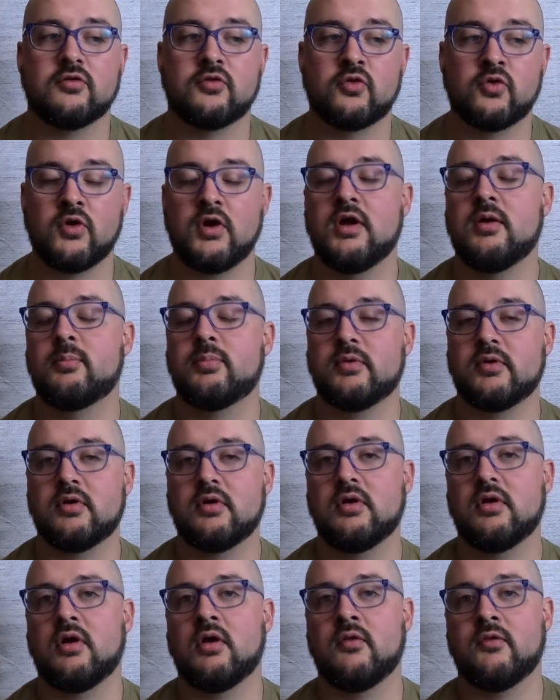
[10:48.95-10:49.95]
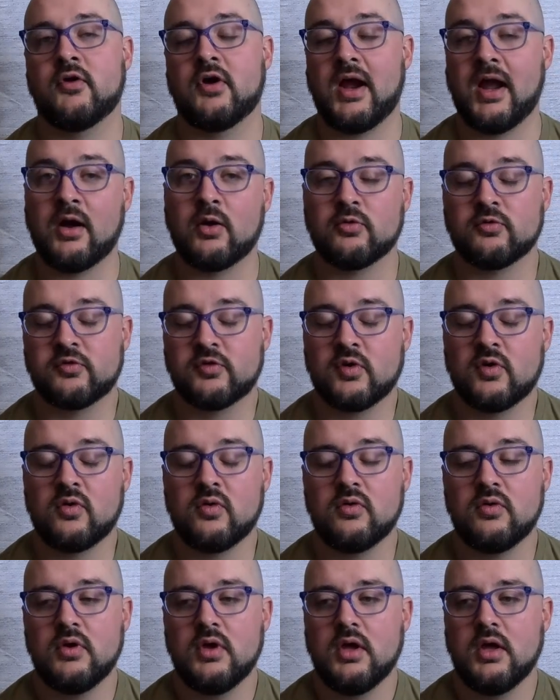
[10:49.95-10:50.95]
grip on their
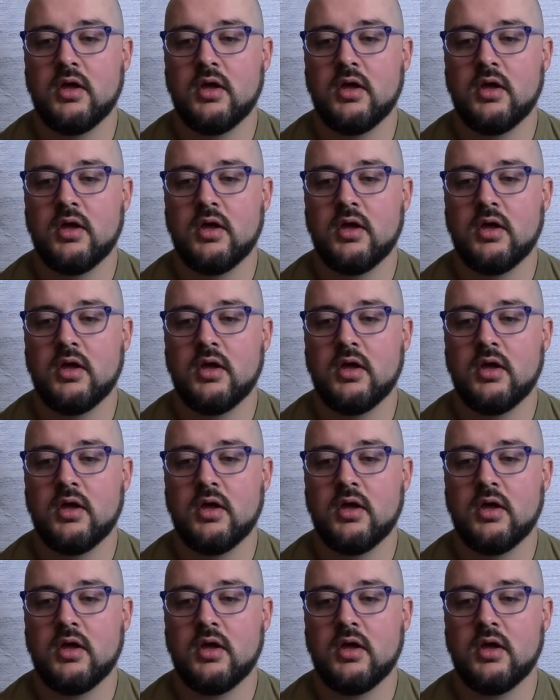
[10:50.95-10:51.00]
outsole.